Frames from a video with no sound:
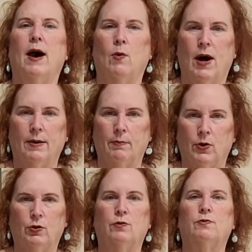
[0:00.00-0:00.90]
how I
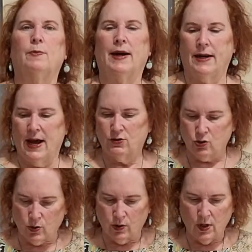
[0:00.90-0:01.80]
move, my
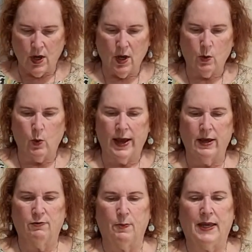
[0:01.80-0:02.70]
natural
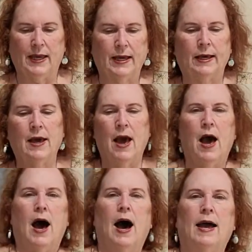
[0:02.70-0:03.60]
way of being.
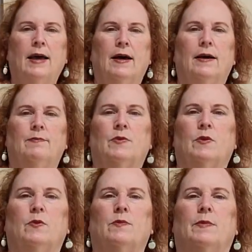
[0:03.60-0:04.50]
My
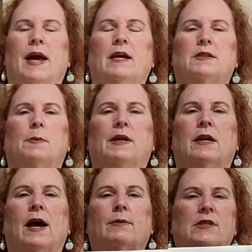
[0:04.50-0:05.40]
husband
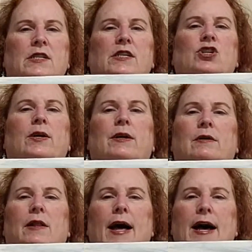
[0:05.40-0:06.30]
and I were teaching
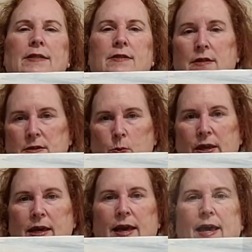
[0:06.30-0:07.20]
a class this
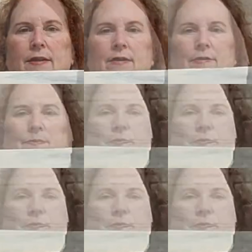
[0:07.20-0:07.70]
weekend,